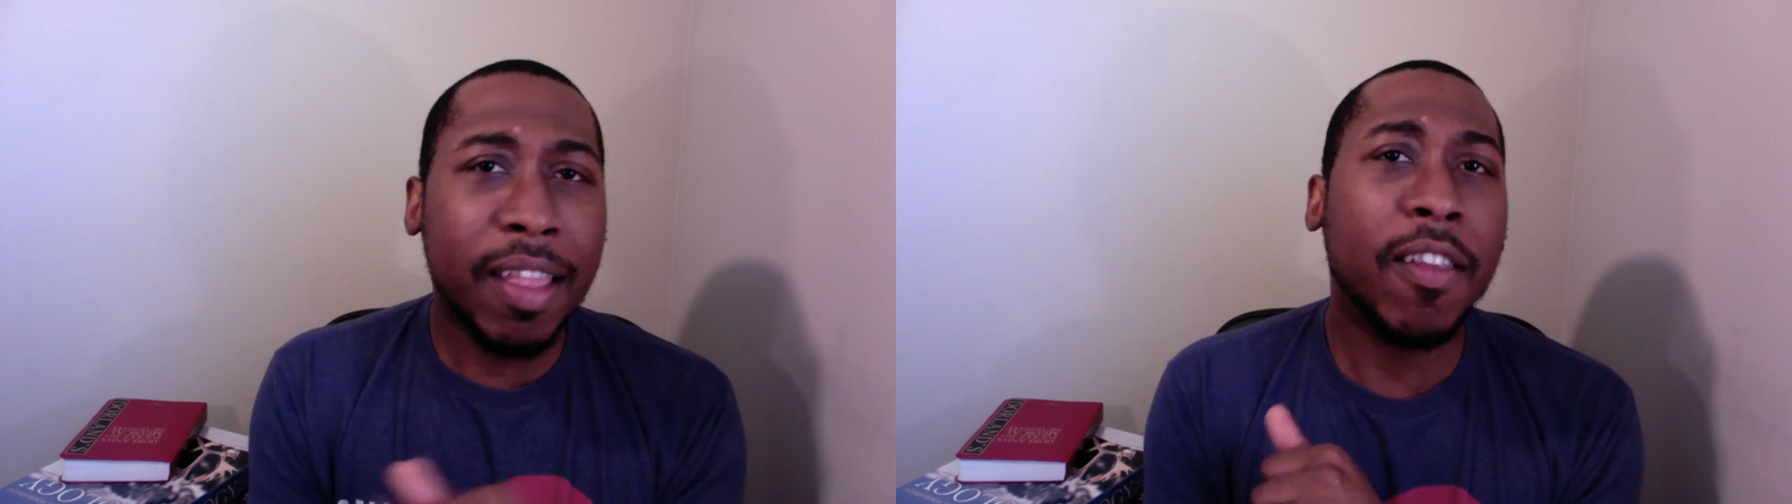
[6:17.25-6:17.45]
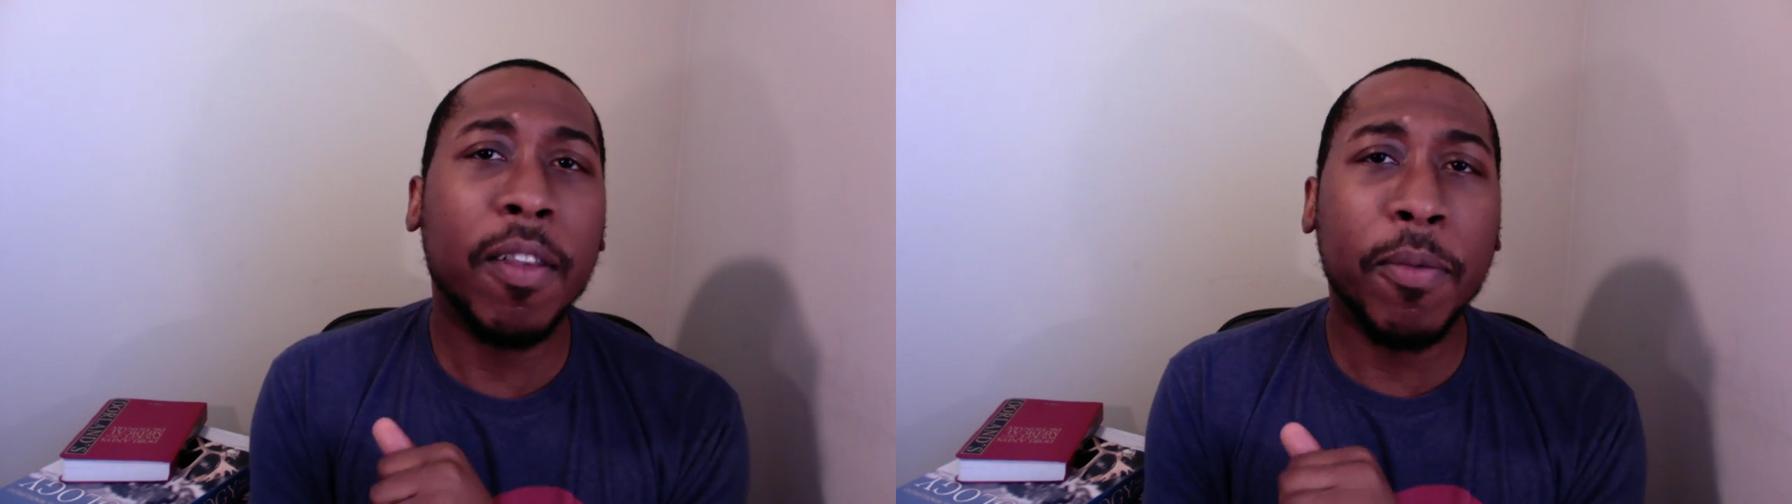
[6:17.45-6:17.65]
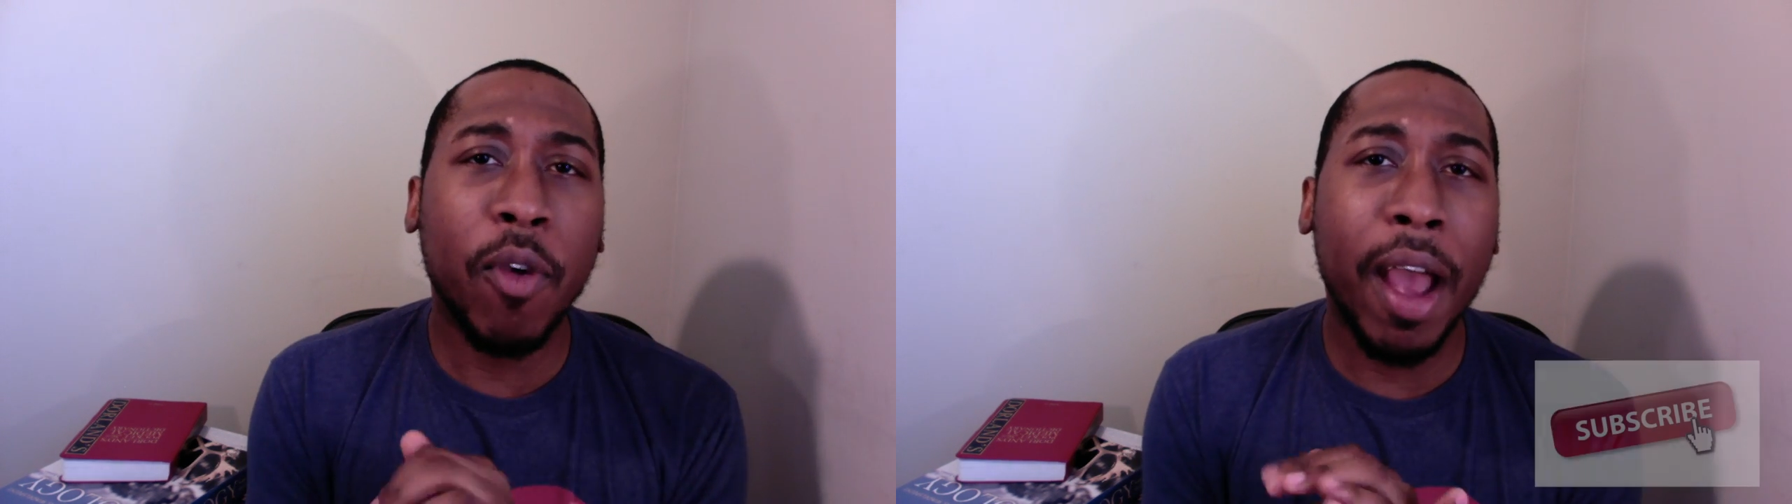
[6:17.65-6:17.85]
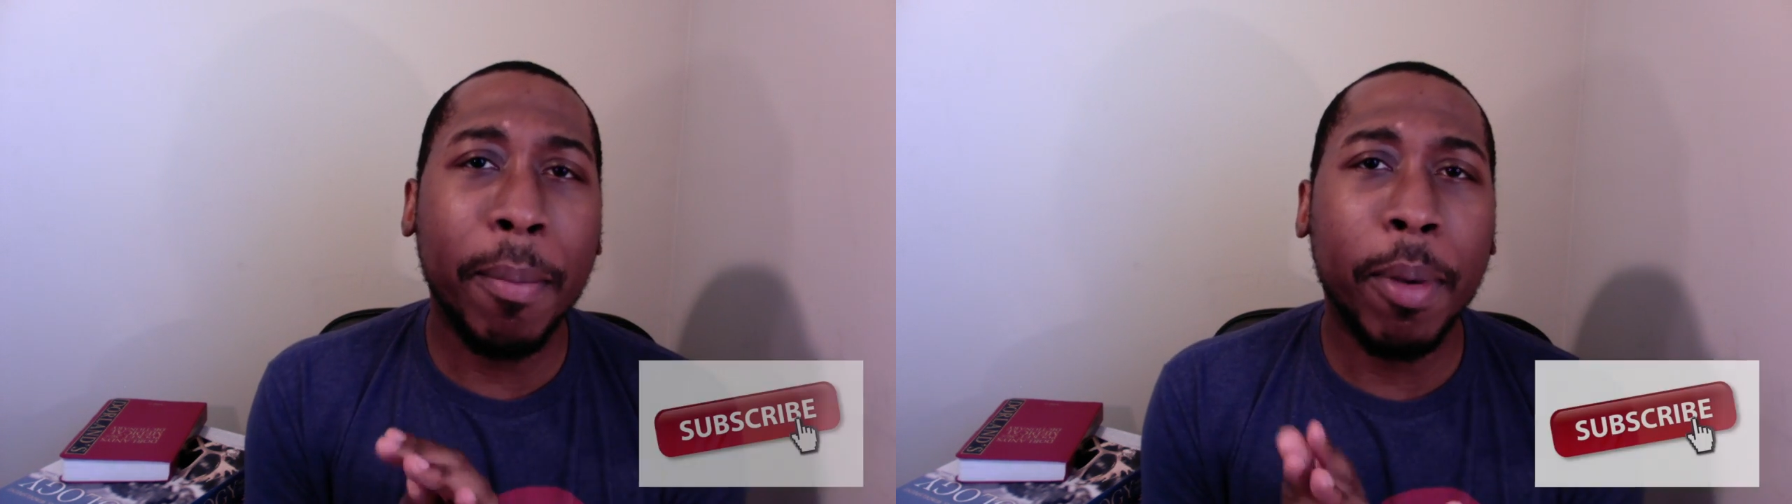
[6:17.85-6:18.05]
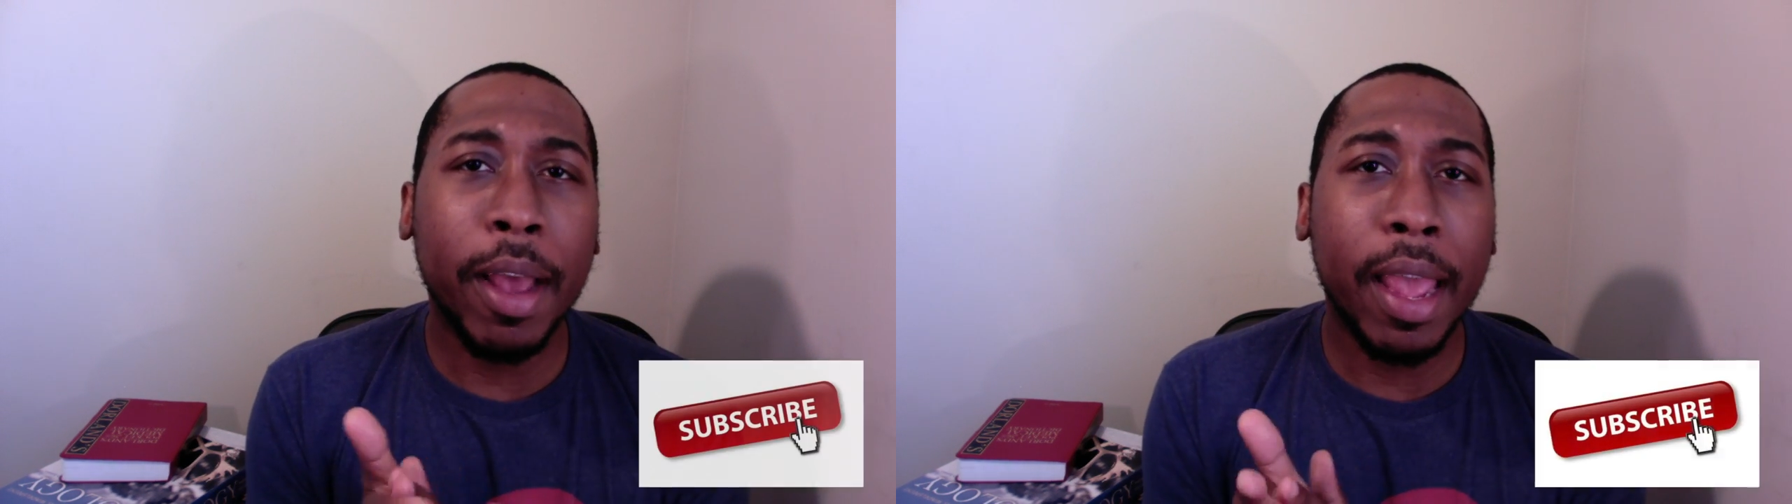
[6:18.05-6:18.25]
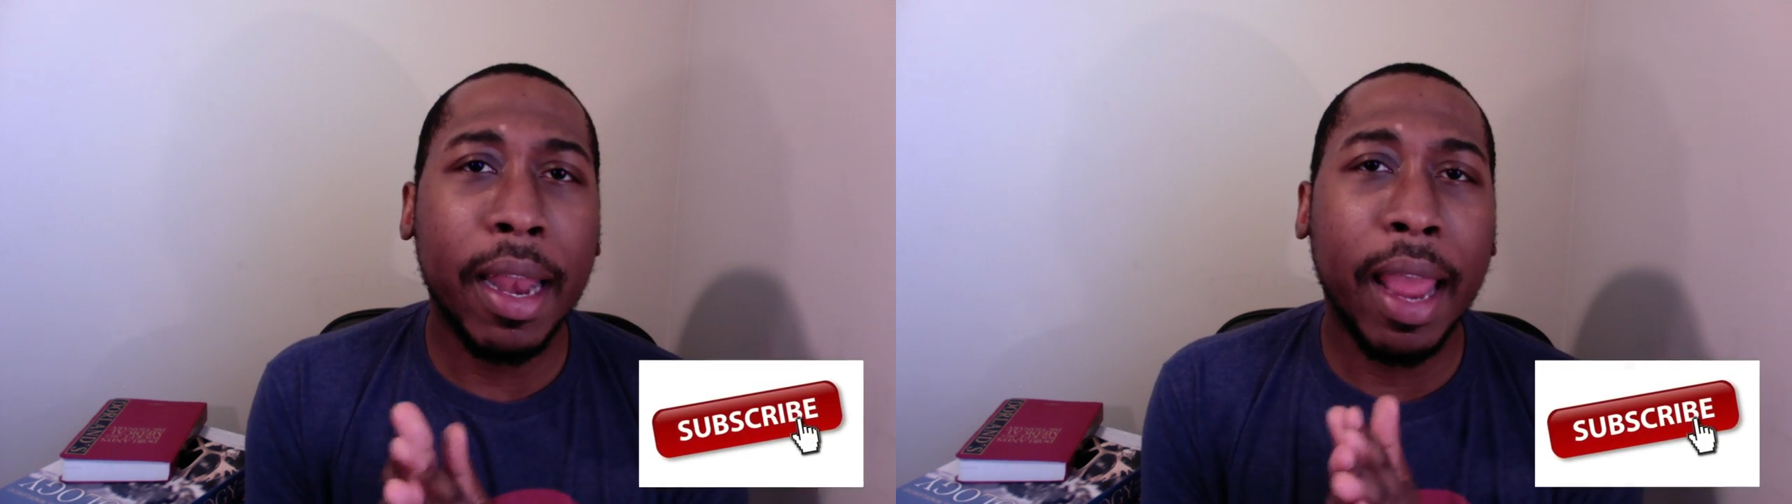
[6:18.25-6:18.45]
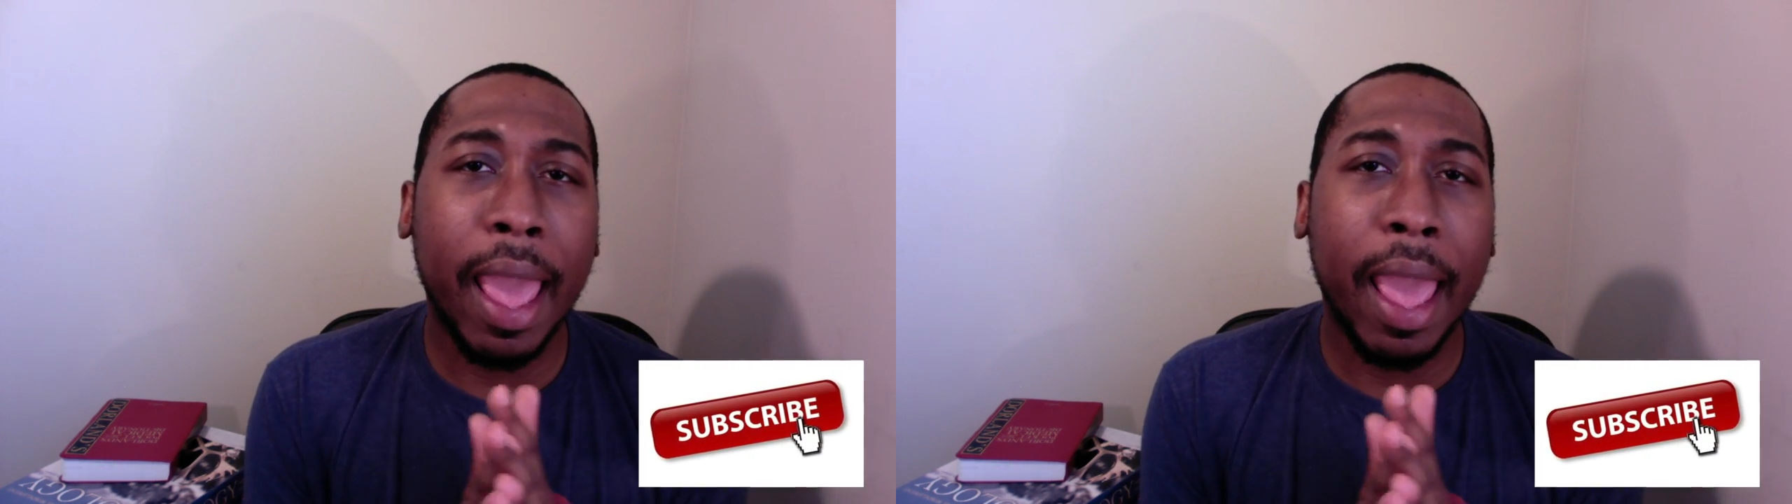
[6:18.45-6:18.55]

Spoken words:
the subscribe button